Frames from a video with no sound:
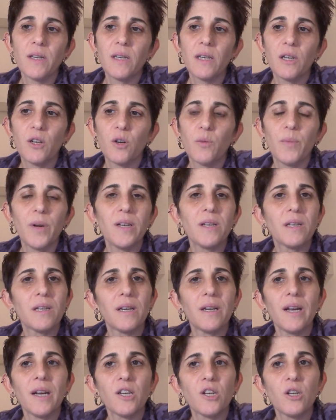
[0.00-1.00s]
secure based
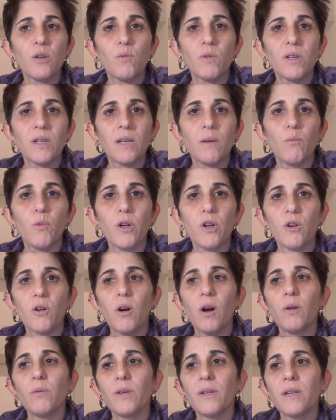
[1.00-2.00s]
connection with someone,
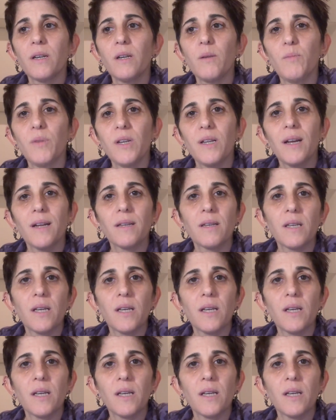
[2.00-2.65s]
you're always going to be that